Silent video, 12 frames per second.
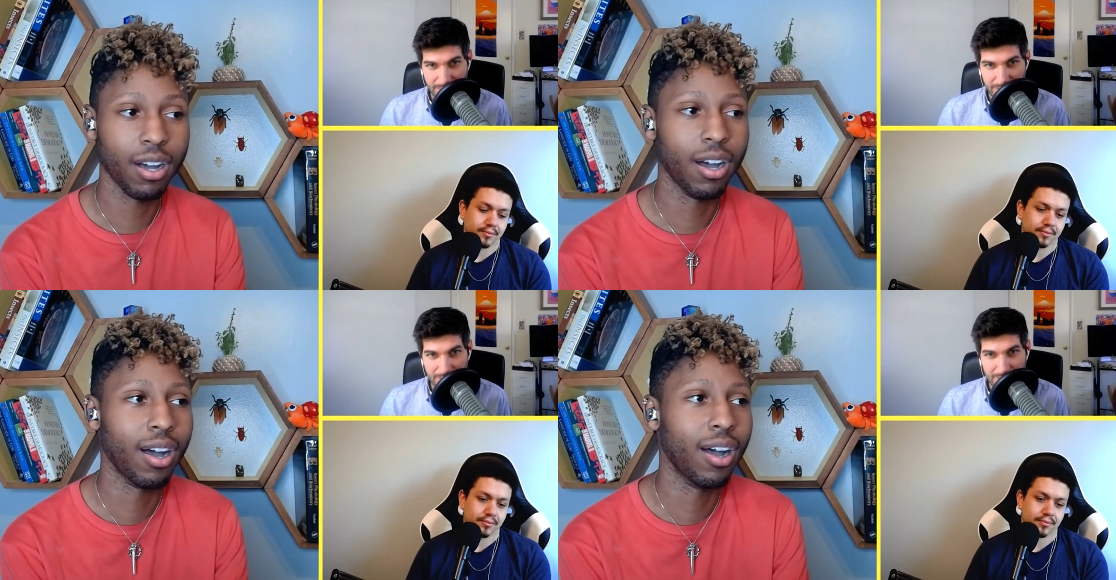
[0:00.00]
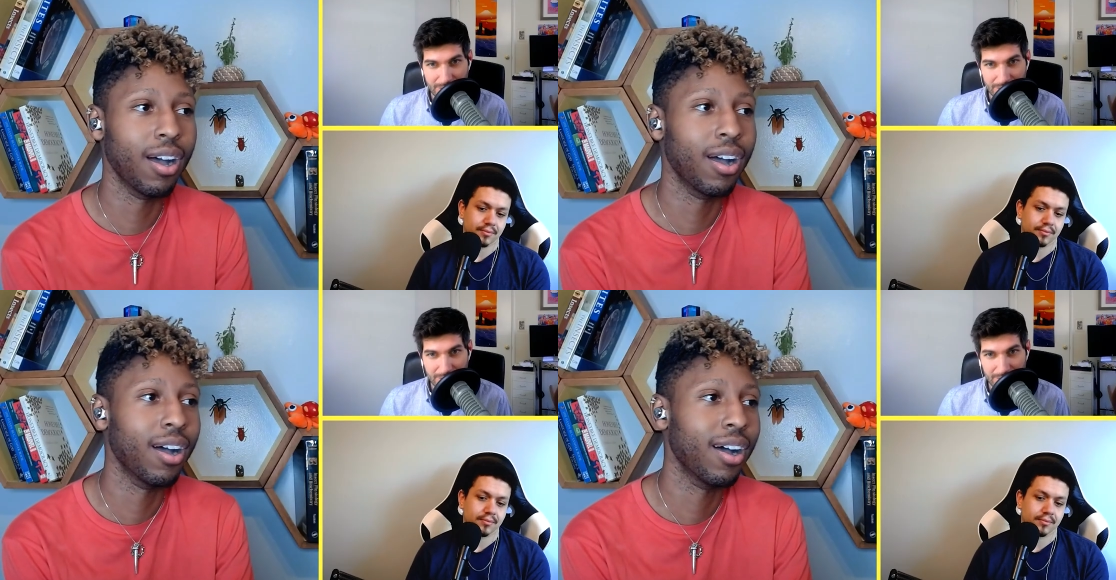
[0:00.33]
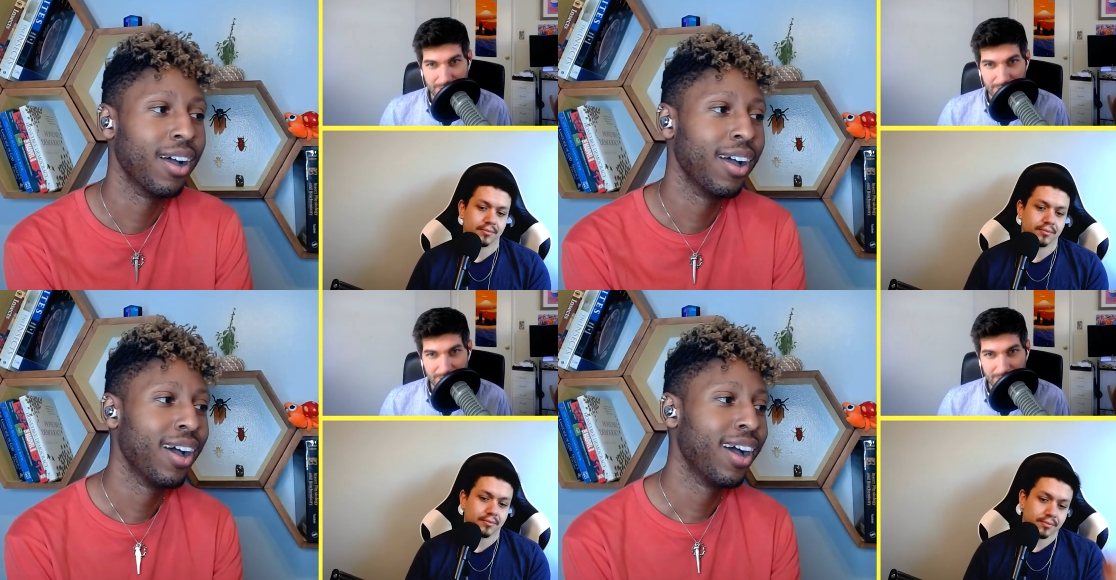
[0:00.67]

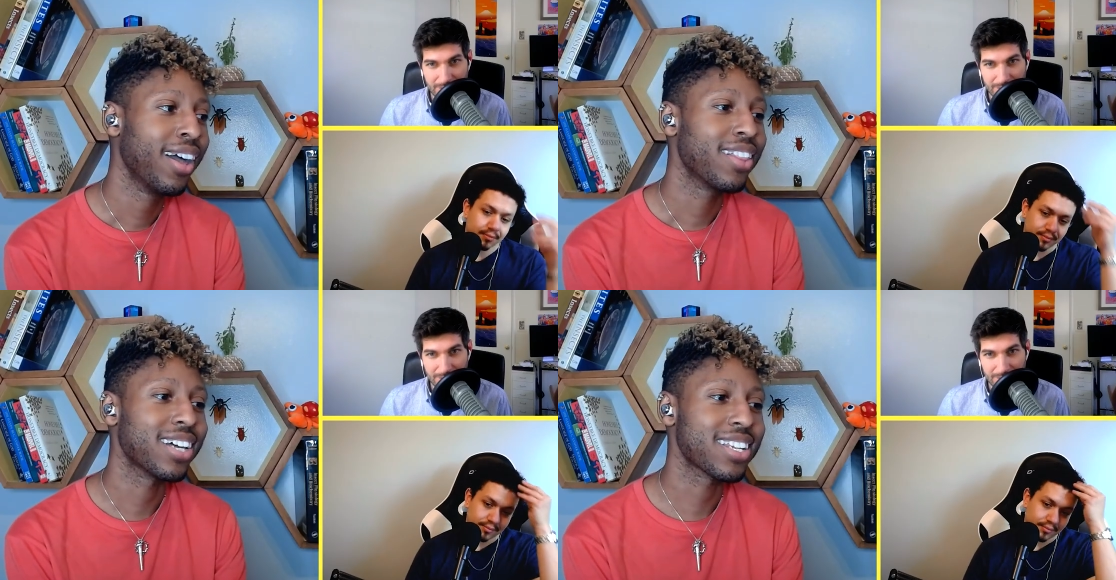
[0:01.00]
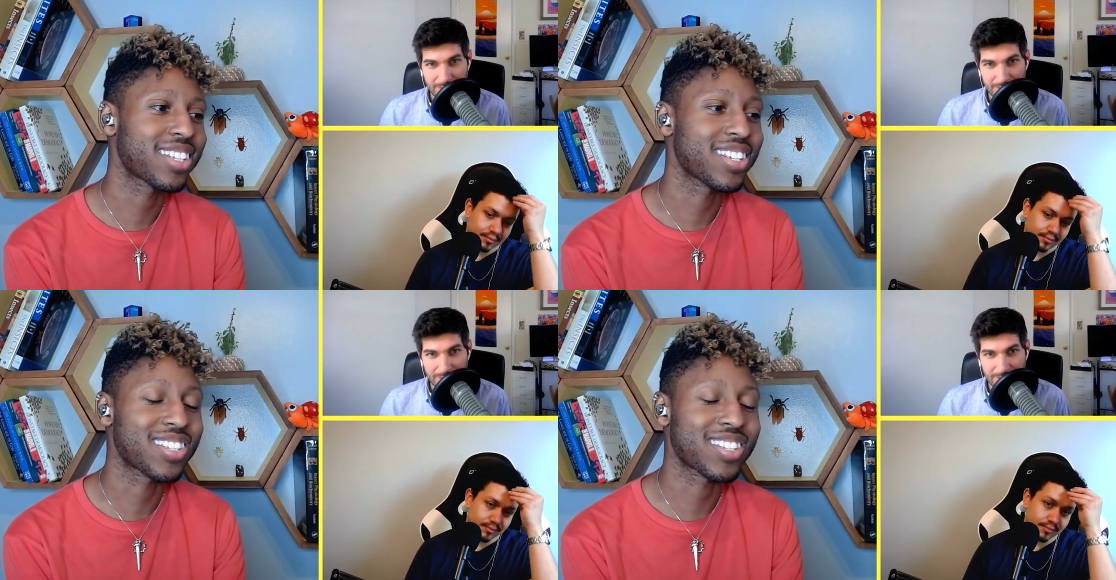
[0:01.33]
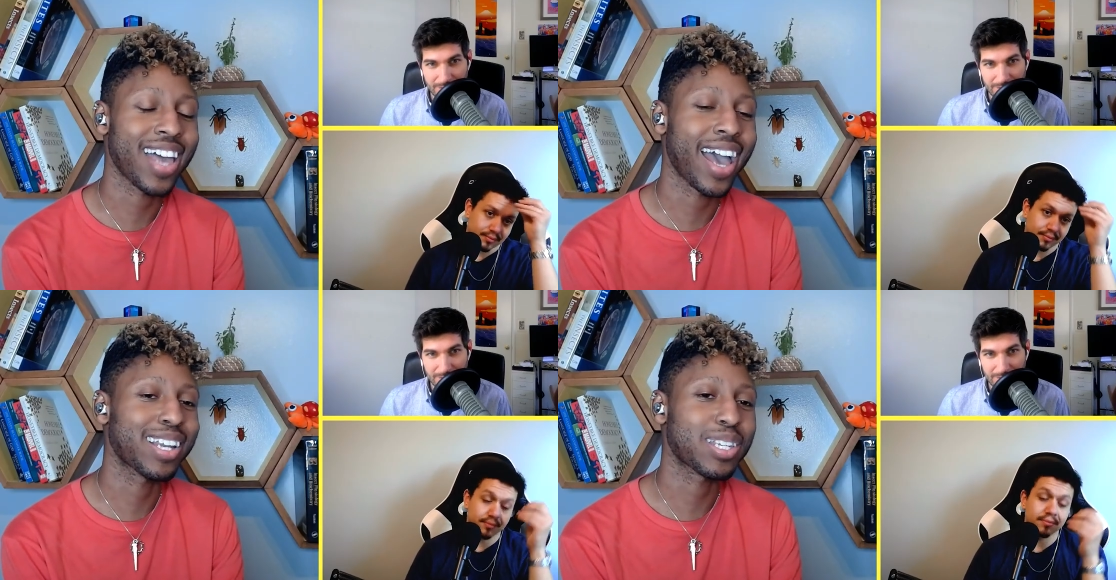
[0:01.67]
Speaker 1: That's the
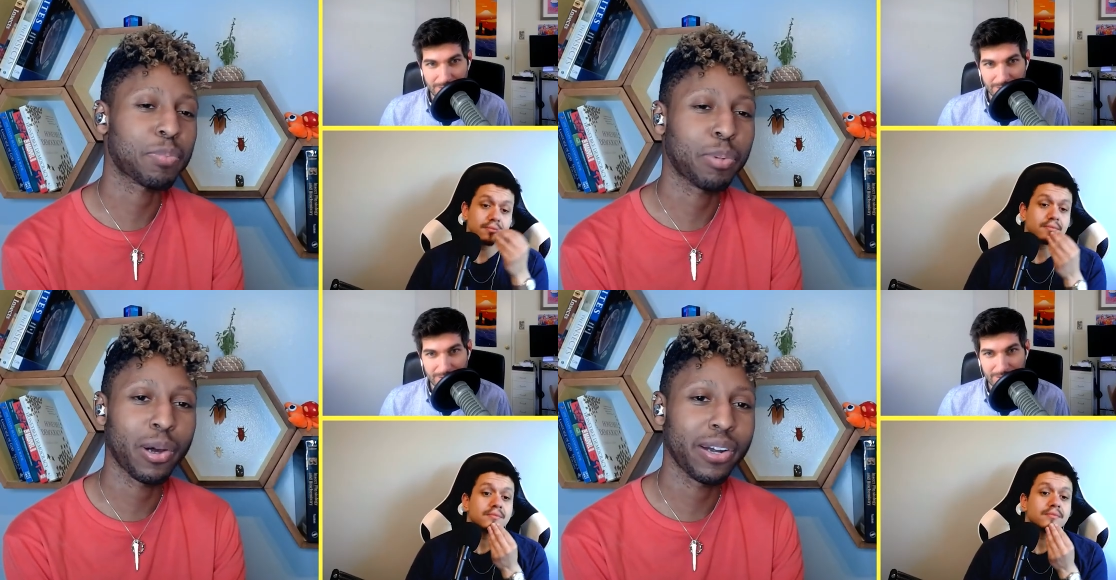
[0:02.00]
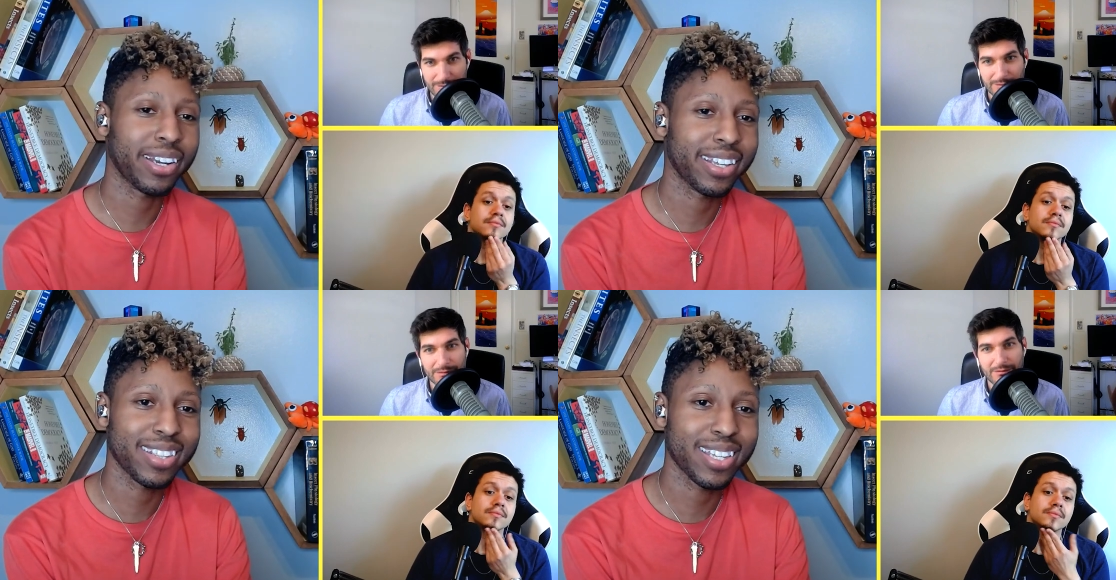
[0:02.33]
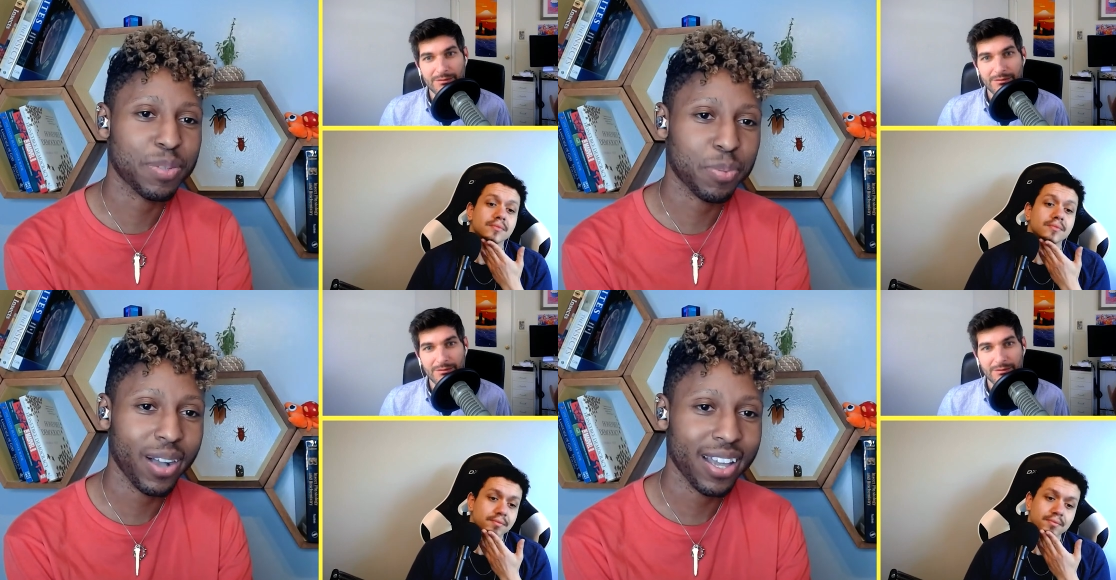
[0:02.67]
saddest part in
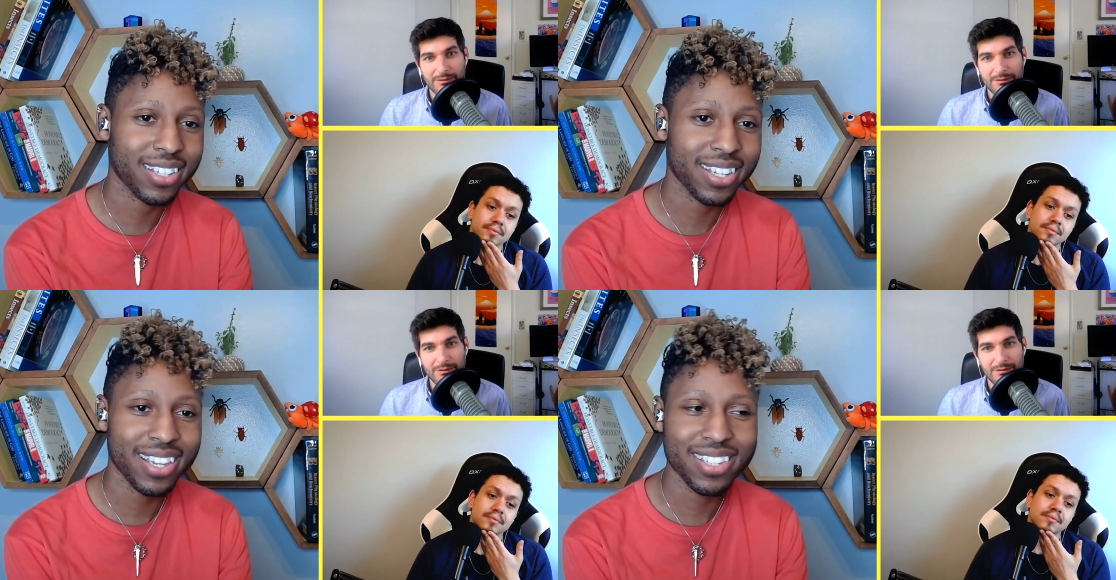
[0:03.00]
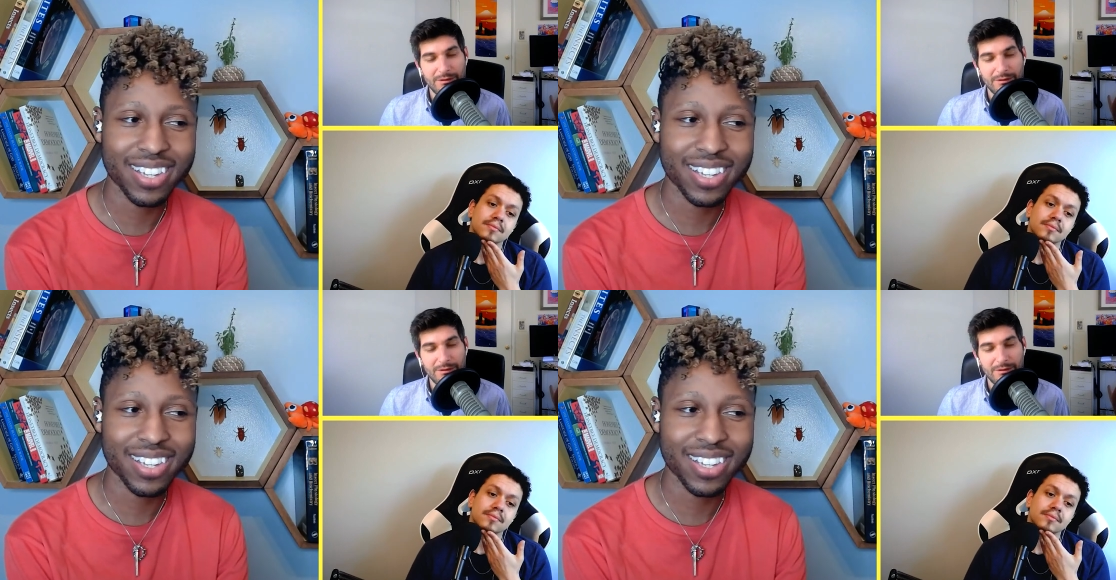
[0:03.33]
this process.